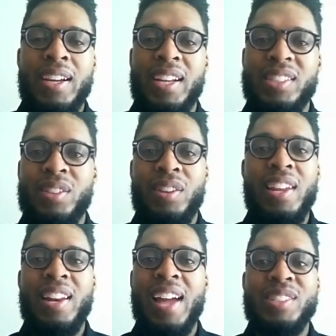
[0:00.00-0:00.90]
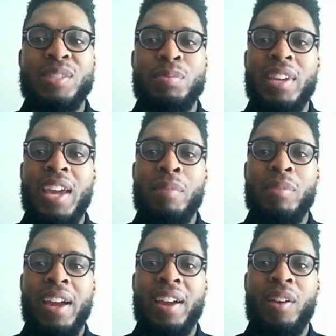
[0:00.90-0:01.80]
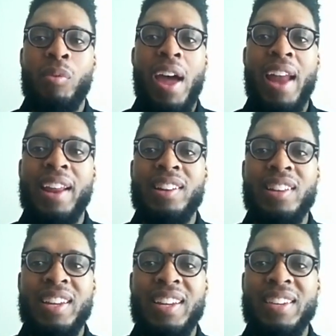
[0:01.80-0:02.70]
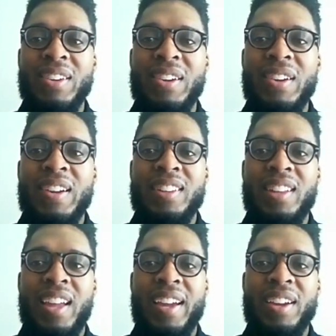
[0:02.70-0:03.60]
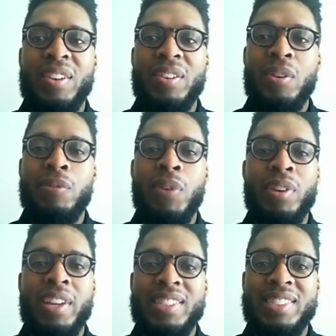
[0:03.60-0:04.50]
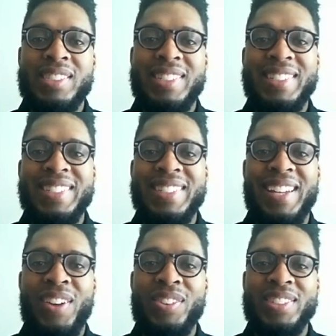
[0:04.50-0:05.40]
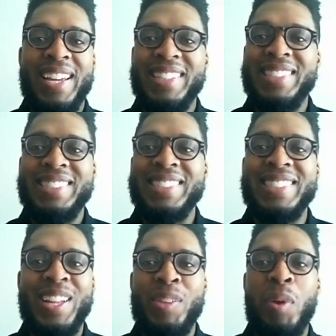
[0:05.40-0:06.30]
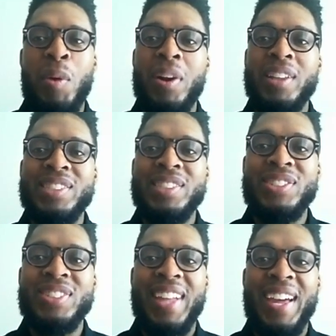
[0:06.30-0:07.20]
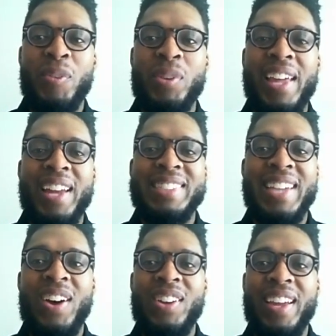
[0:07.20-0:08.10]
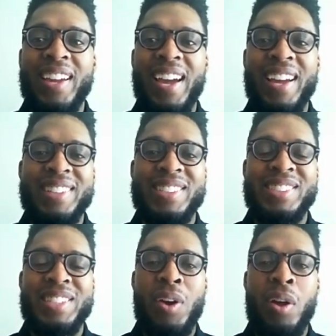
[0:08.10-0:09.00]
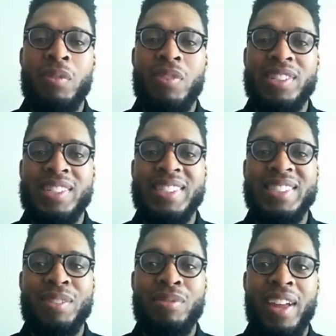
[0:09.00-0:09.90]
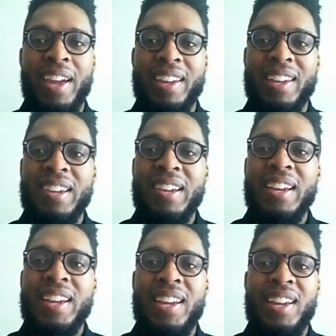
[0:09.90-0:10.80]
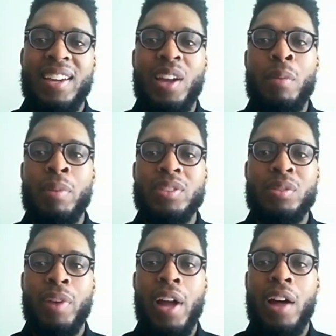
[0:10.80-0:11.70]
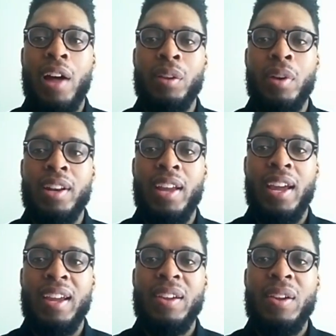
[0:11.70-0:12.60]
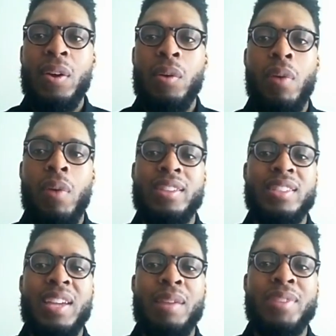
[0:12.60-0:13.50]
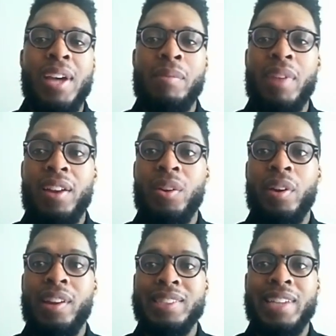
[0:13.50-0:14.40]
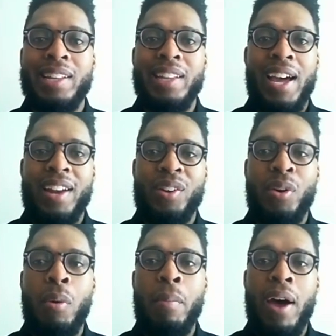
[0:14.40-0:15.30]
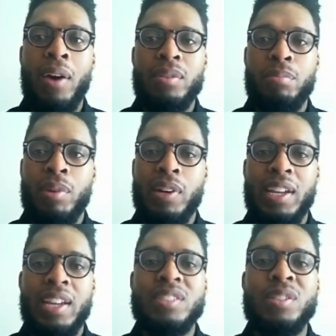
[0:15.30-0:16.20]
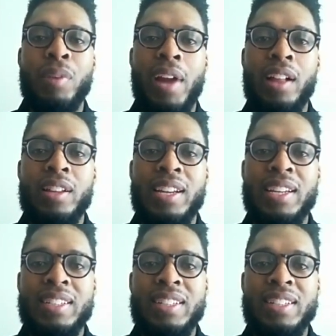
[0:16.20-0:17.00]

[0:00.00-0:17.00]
And so then I just became like radically like focused. And I was like, this is exactly what I want to do. Like without a doubt, like I could just see all the visions of like it coming to reality one day, while at the same time not knowing exactly how to go about bringing it to reality.